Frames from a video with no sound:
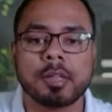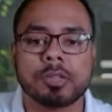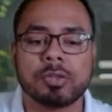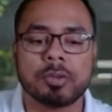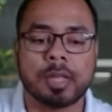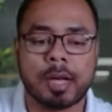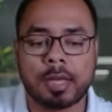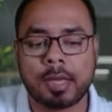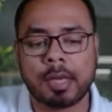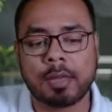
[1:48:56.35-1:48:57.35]
so
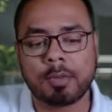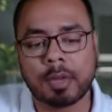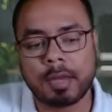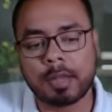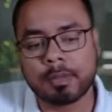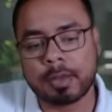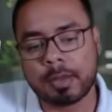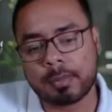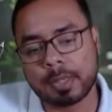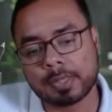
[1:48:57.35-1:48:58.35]
that inequality will
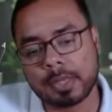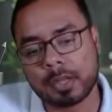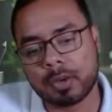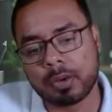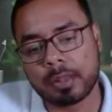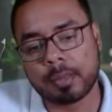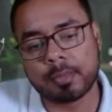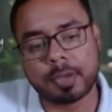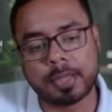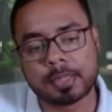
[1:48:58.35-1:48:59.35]
represent all the
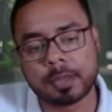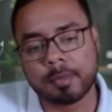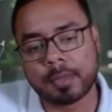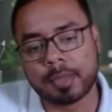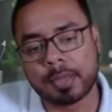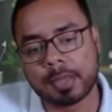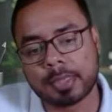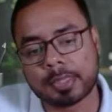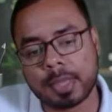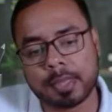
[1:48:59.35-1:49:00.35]
points
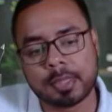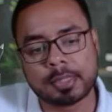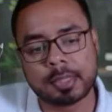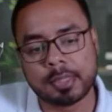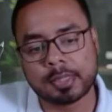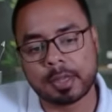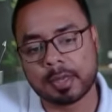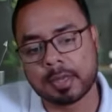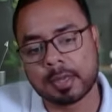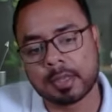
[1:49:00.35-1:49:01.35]
inside this region.